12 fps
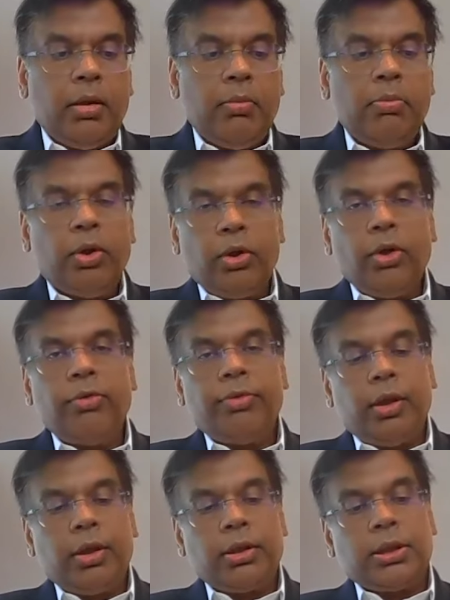
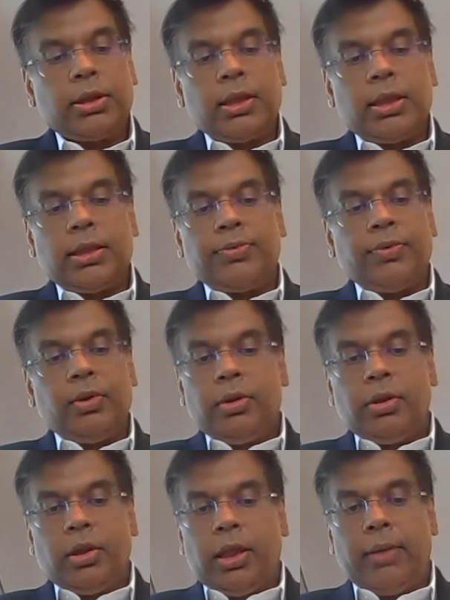Moreover,
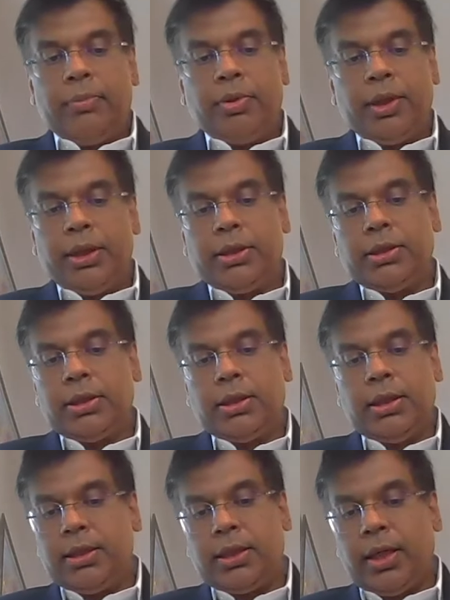successful collaborations in
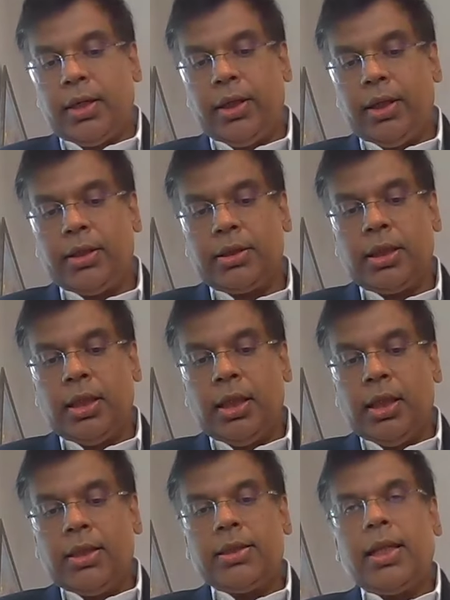these areas
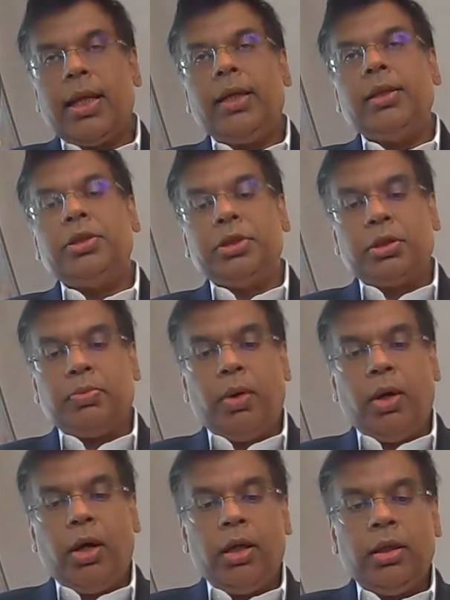is likely to
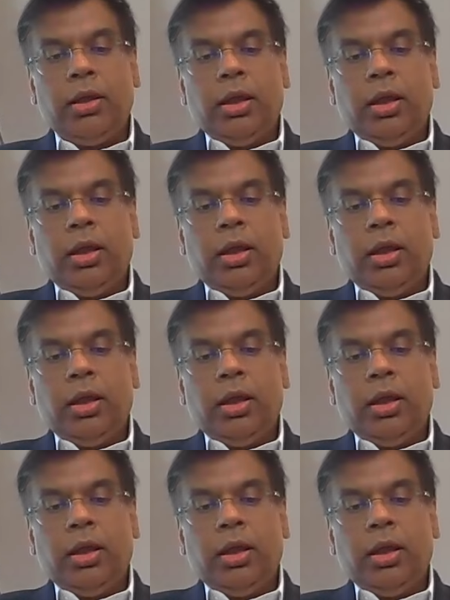spawn